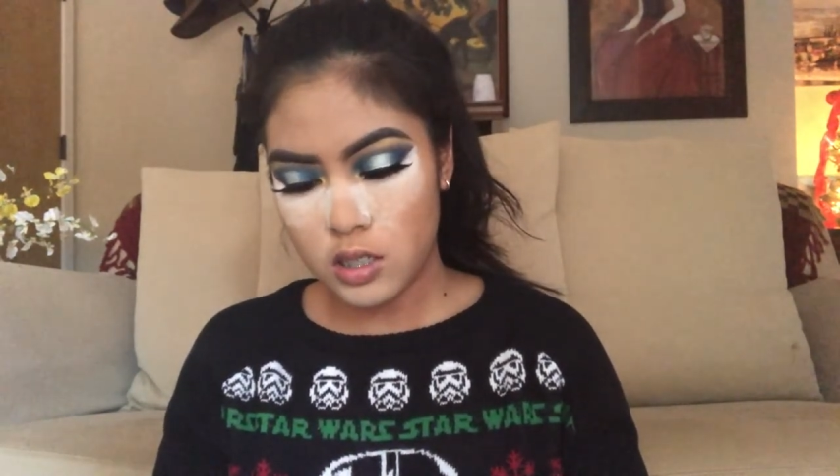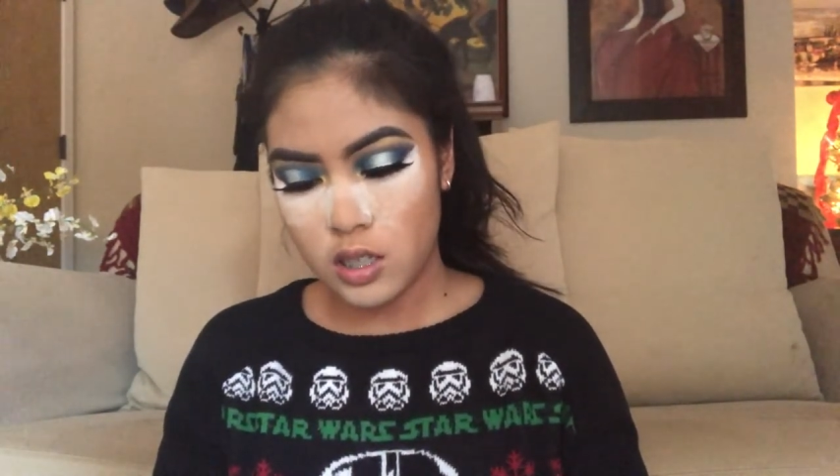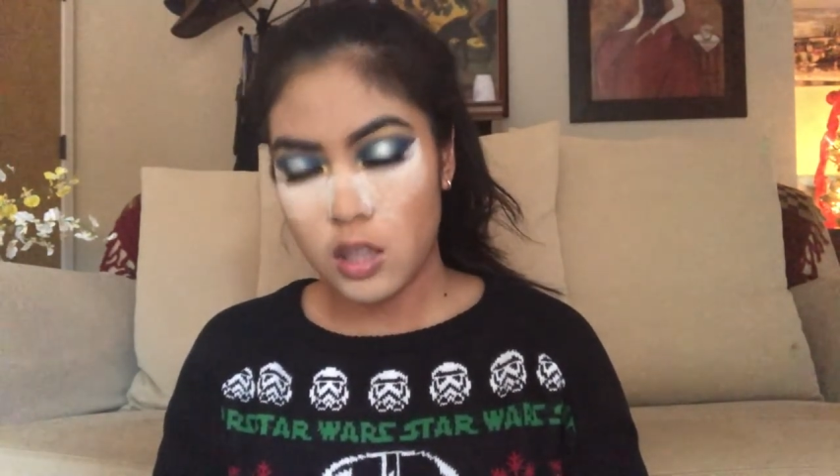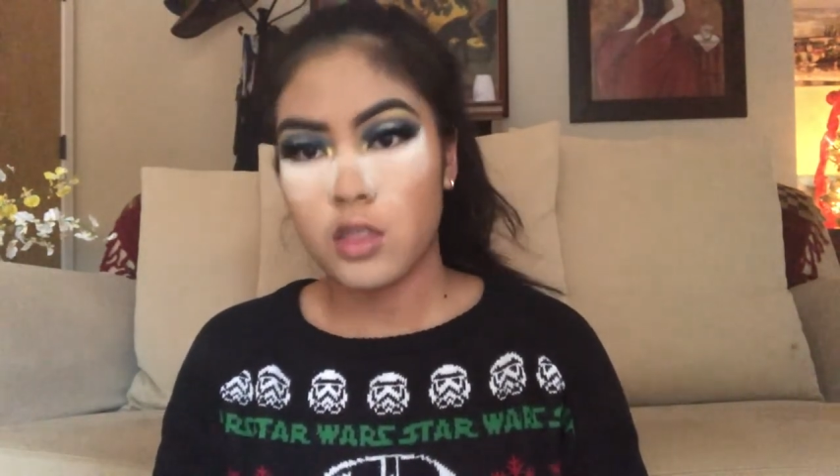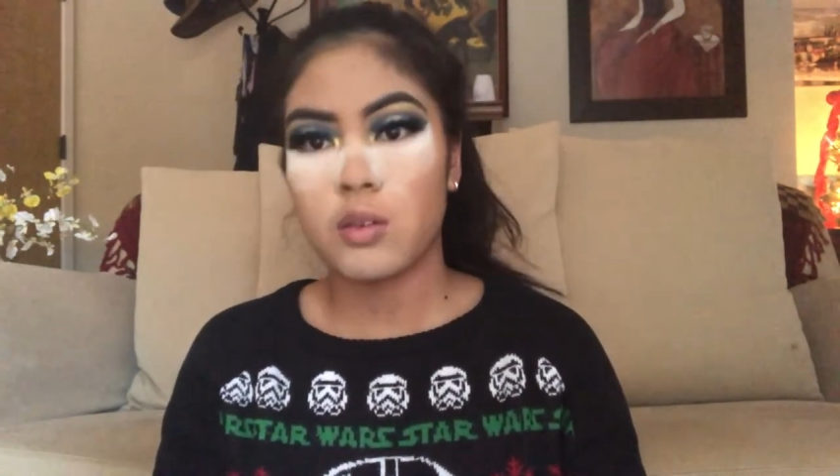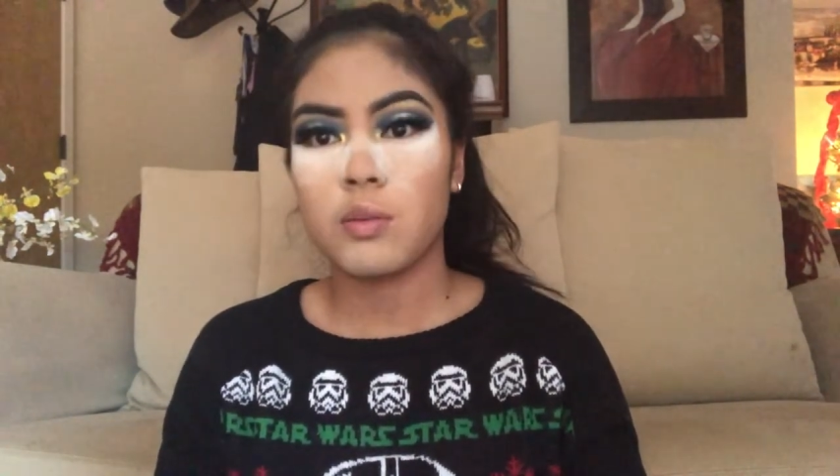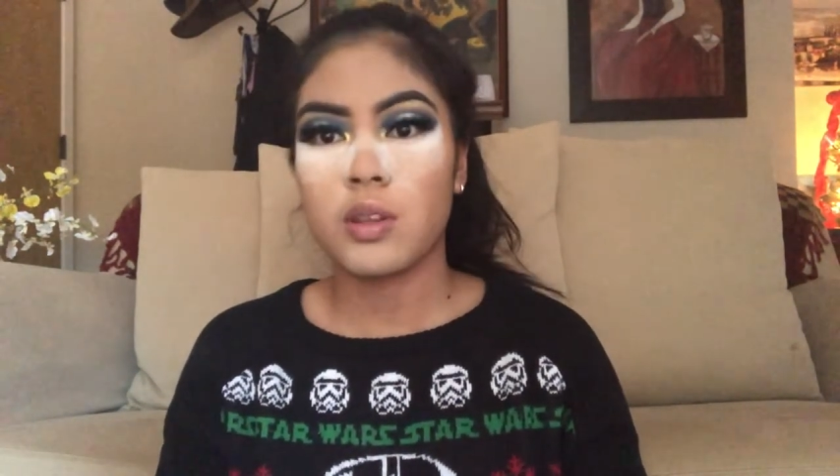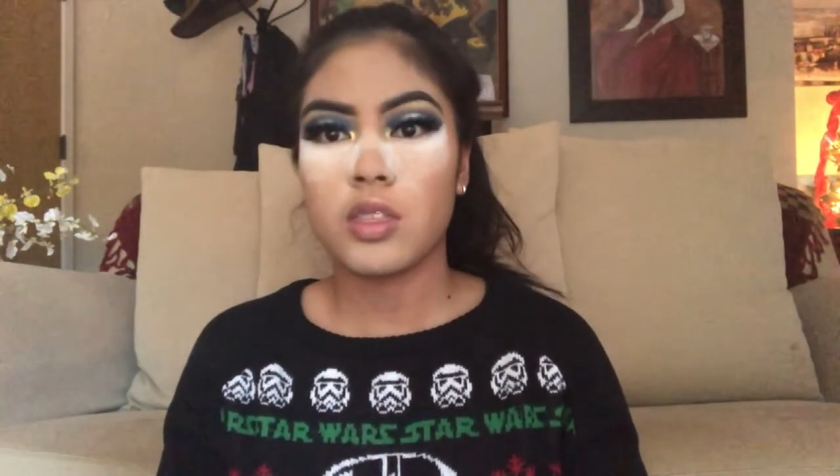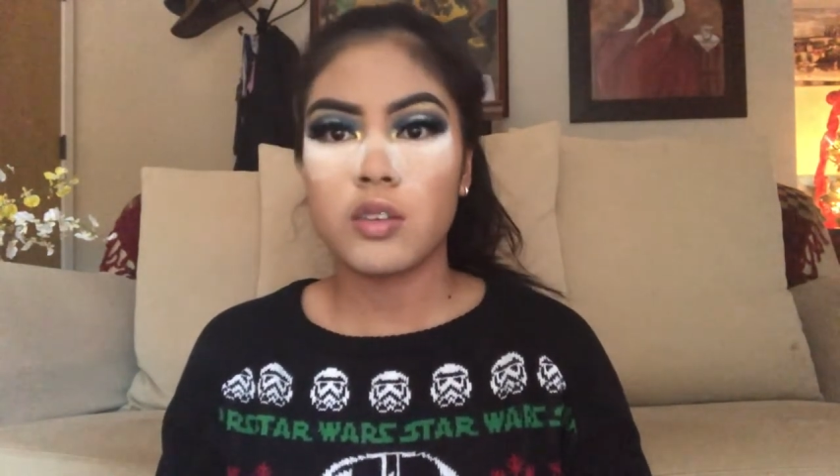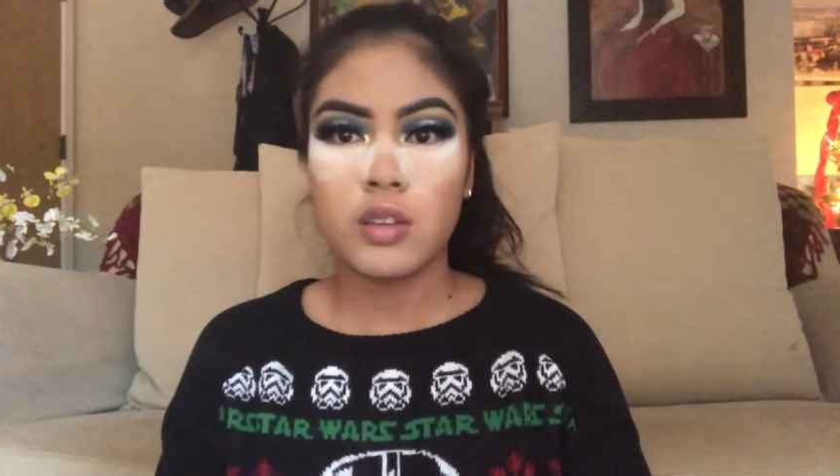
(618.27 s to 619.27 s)

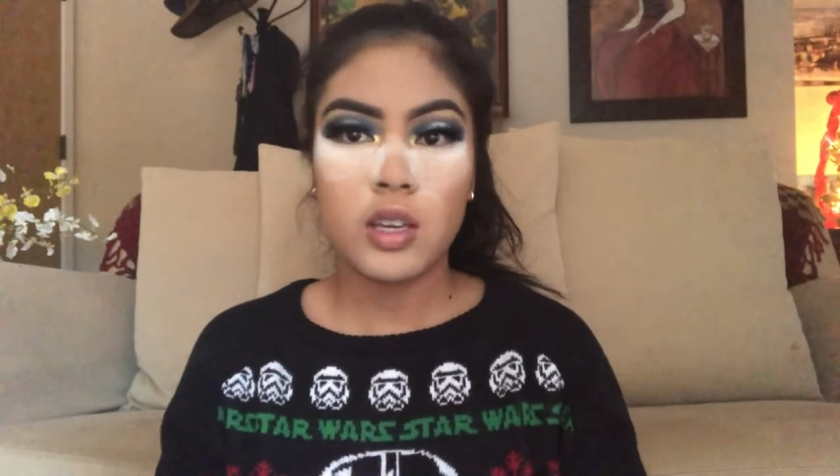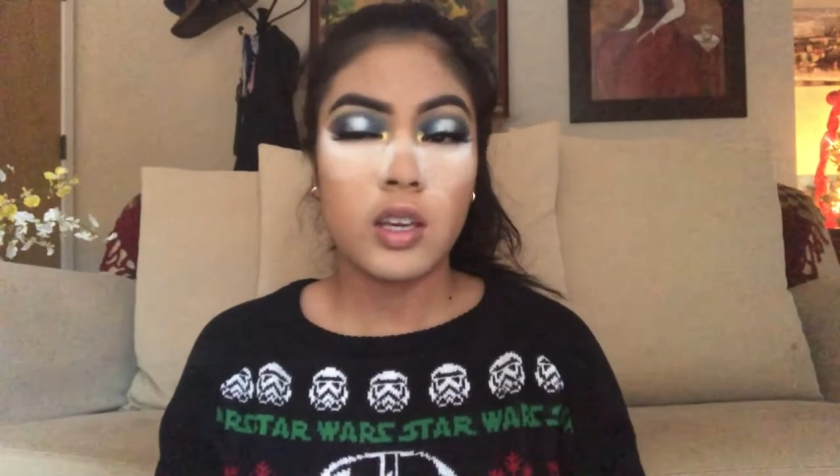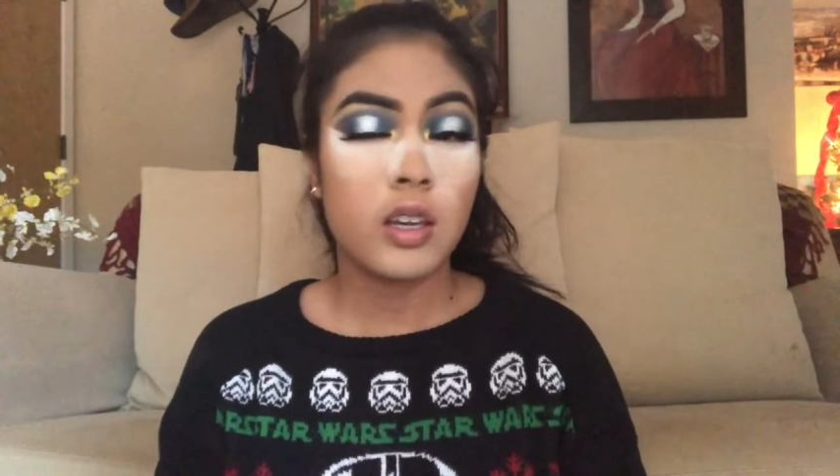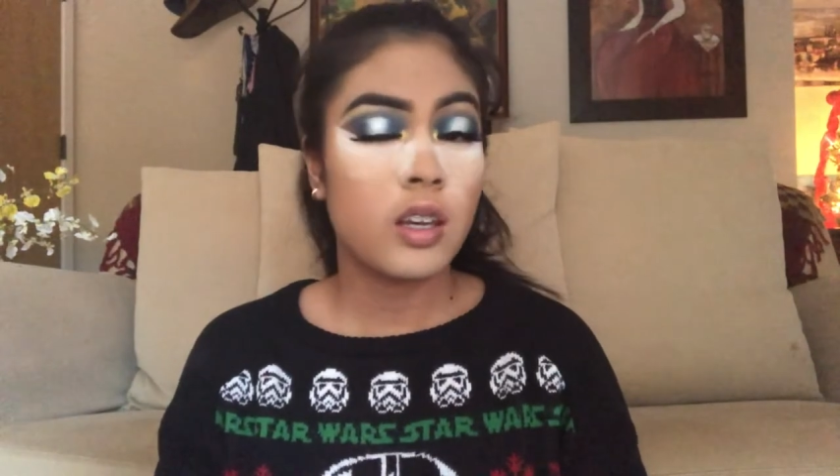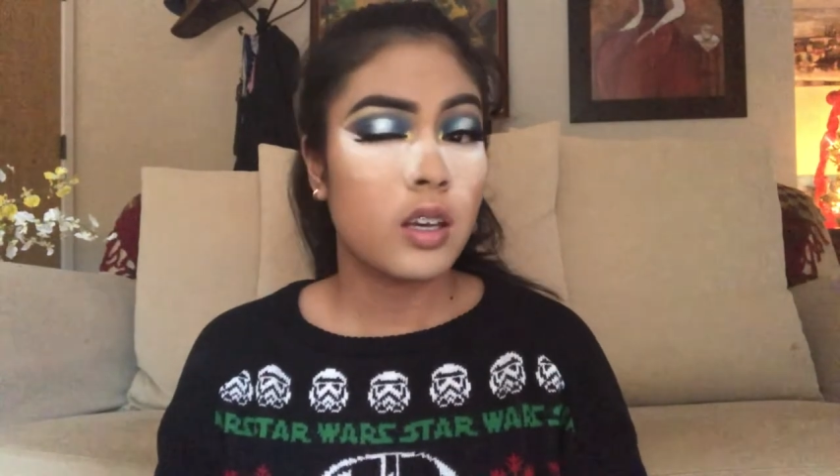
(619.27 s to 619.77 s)
D313.